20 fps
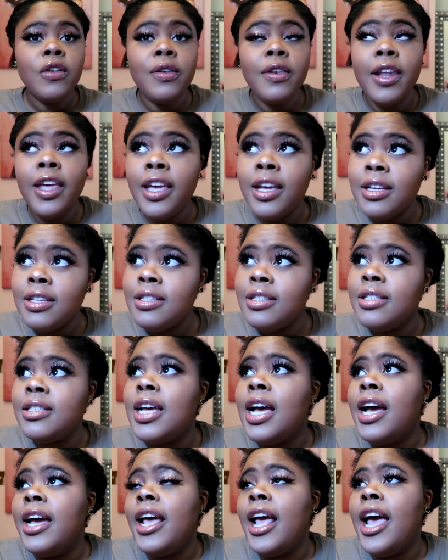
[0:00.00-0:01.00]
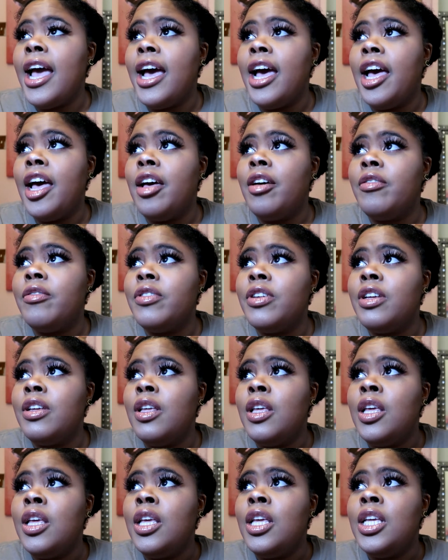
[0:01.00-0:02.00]
Next, I have
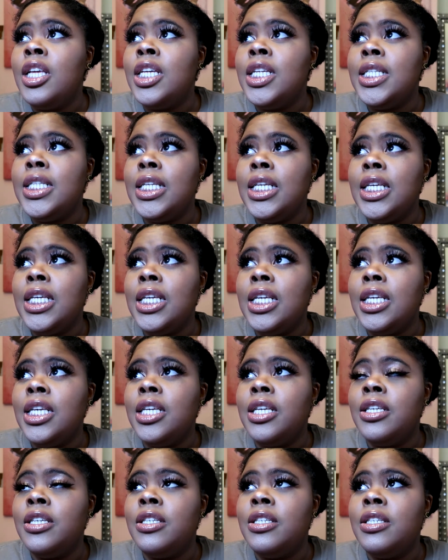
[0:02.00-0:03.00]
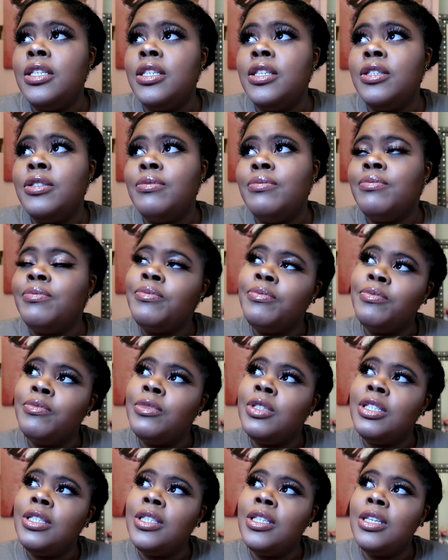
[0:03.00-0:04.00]
the uh,
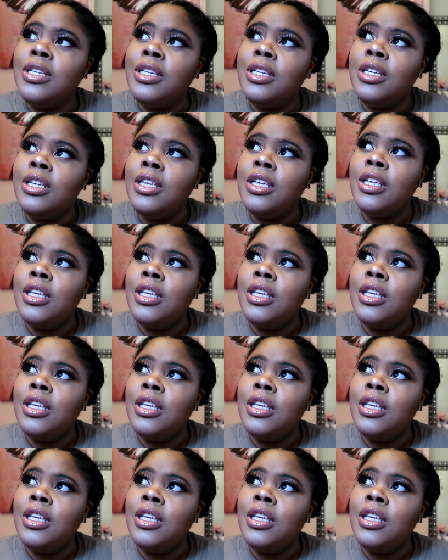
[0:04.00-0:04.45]
Hmm, let's see.